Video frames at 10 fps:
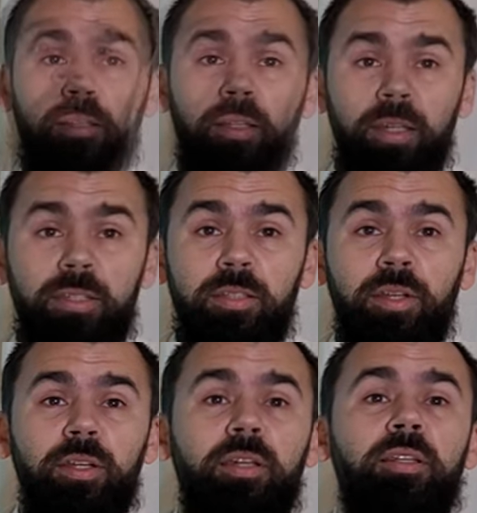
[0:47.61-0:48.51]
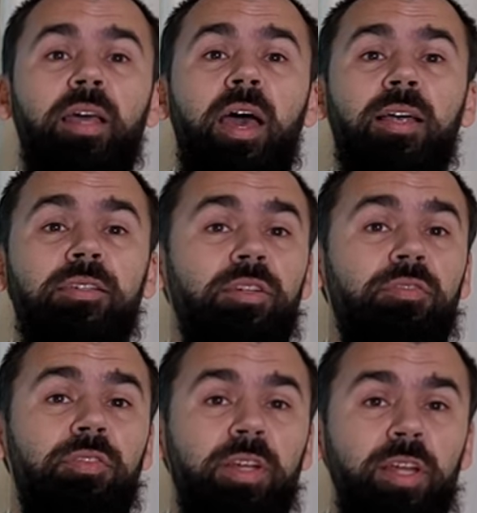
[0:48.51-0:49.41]
This year it has
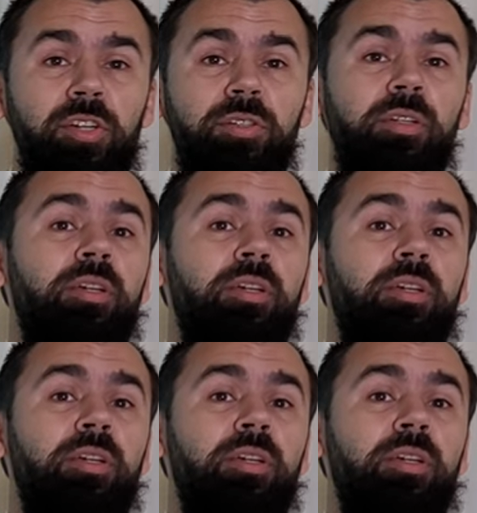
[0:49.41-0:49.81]
refreshed